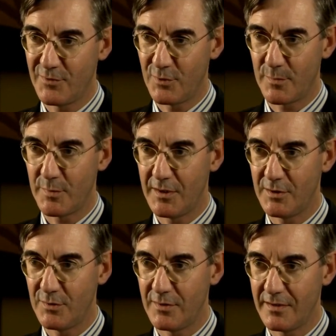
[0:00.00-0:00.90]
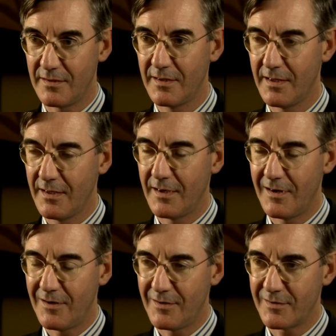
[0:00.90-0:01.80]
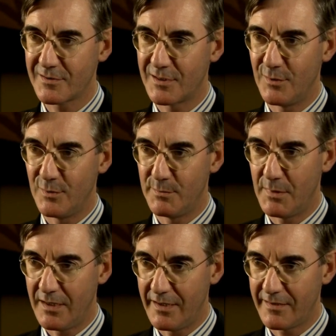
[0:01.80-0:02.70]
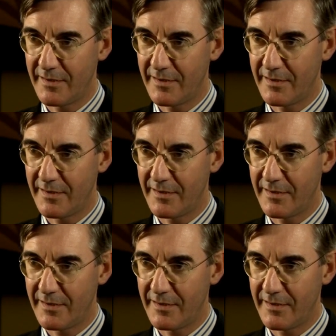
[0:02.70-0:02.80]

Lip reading: the European Union, heart, soul and mind.